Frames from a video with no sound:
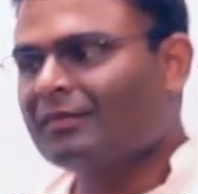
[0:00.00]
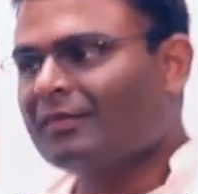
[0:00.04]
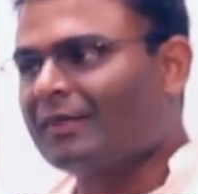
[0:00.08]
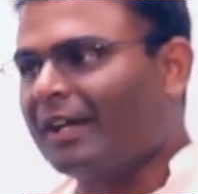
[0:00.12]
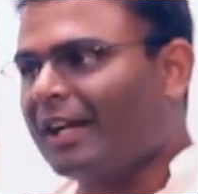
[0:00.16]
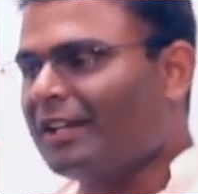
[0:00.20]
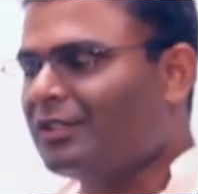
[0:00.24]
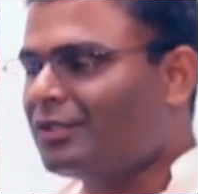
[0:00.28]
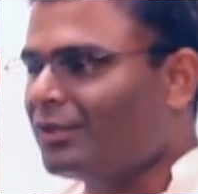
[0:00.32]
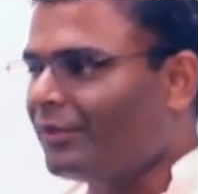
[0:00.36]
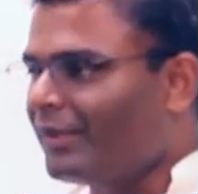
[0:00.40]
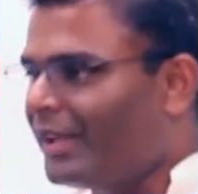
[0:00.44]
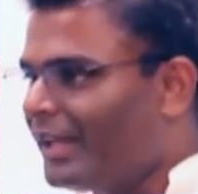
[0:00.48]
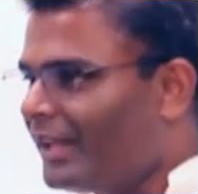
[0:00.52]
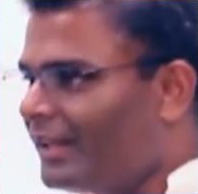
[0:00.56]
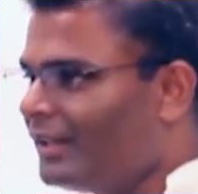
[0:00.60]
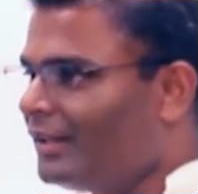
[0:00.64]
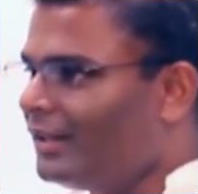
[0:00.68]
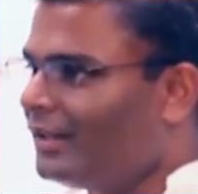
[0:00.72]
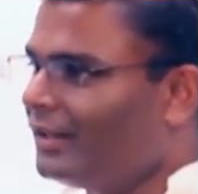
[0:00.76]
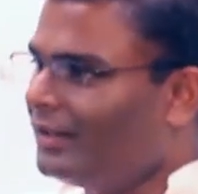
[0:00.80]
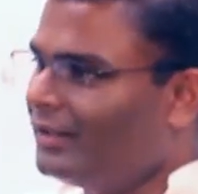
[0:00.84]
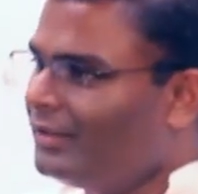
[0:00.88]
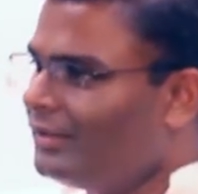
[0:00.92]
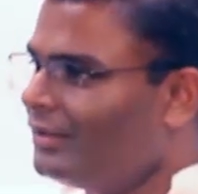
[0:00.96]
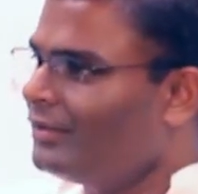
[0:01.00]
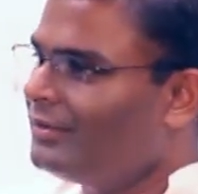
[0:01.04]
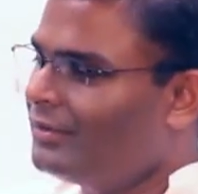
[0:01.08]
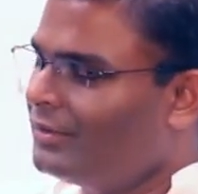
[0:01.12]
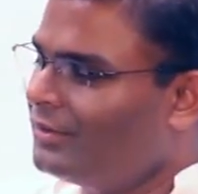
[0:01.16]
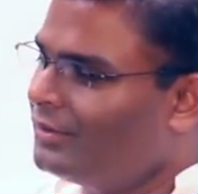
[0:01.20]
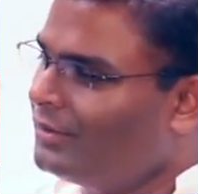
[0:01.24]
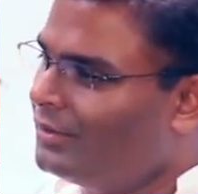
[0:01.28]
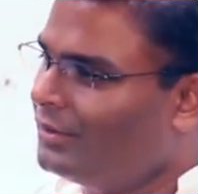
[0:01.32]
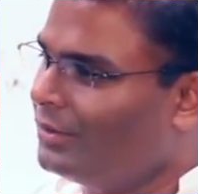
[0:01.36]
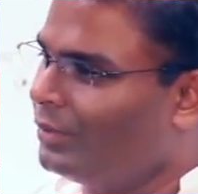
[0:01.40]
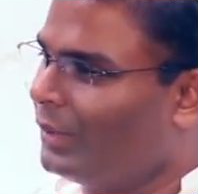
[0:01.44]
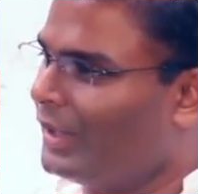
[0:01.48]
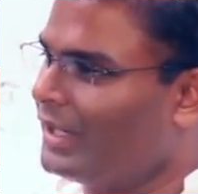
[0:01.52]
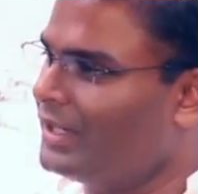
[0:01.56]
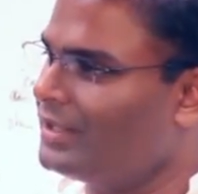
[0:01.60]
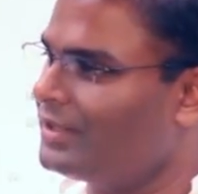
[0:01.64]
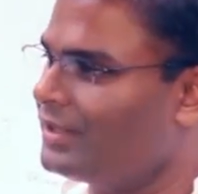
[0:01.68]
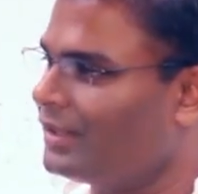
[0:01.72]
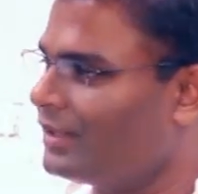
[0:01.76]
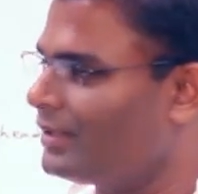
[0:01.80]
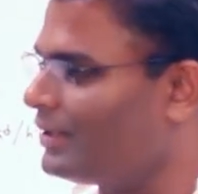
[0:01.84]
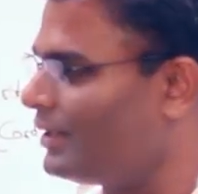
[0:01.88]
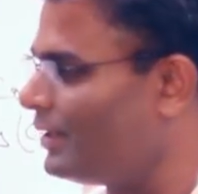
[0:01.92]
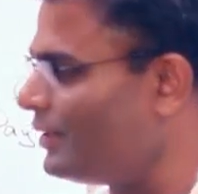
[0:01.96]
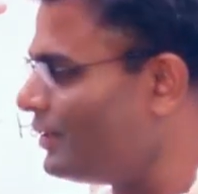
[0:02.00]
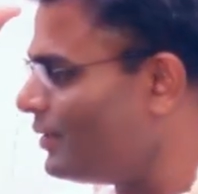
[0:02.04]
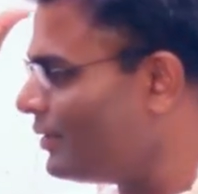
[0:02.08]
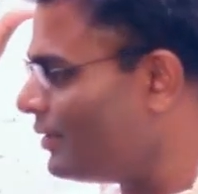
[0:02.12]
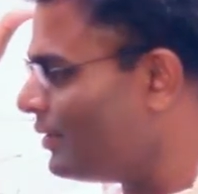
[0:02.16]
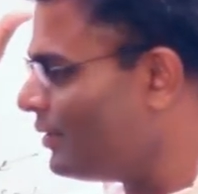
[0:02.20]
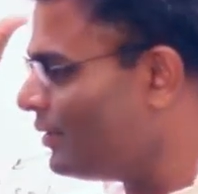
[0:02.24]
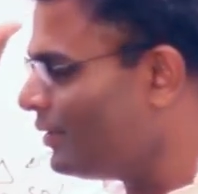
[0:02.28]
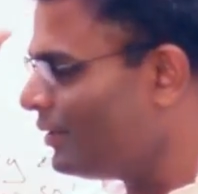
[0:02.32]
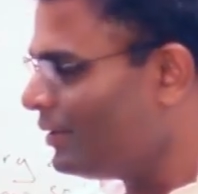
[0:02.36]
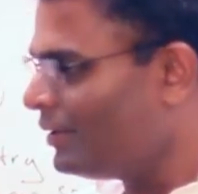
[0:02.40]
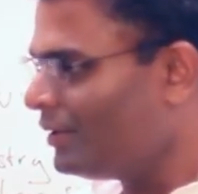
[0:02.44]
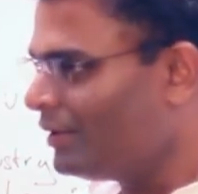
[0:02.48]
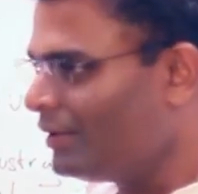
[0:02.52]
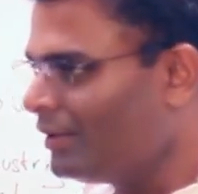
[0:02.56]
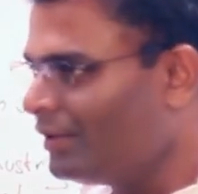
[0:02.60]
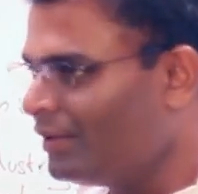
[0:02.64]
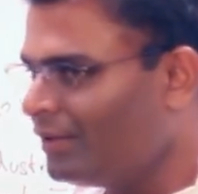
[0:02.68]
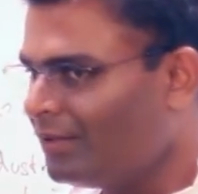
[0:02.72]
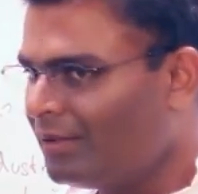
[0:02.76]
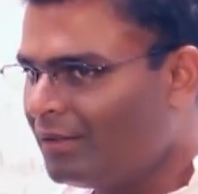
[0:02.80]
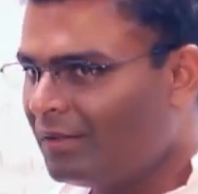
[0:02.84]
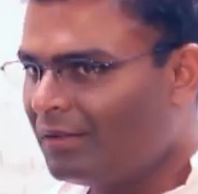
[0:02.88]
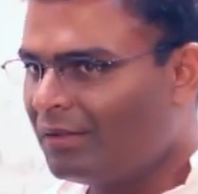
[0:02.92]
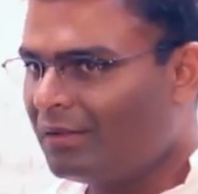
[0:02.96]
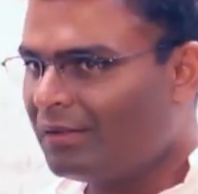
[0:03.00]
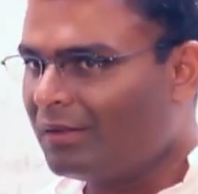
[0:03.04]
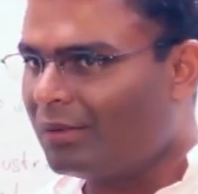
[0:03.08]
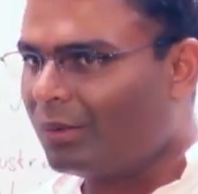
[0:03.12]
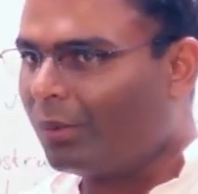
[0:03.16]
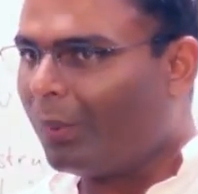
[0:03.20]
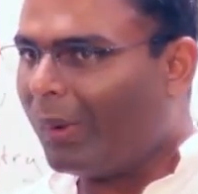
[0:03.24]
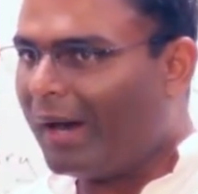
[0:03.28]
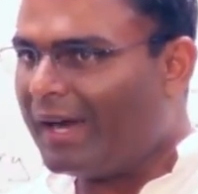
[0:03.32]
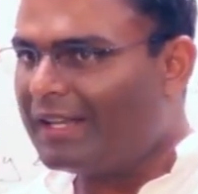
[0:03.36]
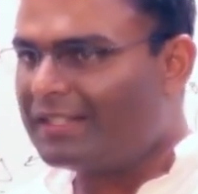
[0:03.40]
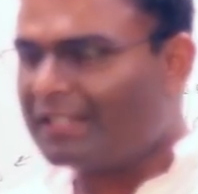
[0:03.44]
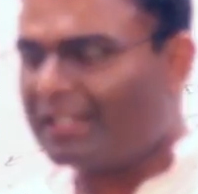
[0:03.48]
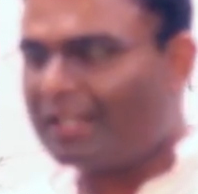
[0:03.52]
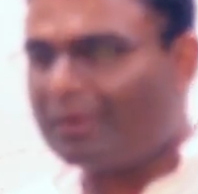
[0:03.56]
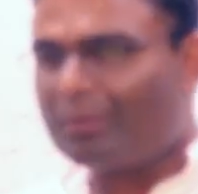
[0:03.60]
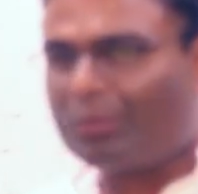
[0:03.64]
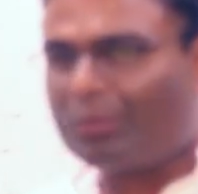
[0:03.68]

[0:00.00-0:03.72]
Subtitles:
Right, so we had the, what is success? Why is it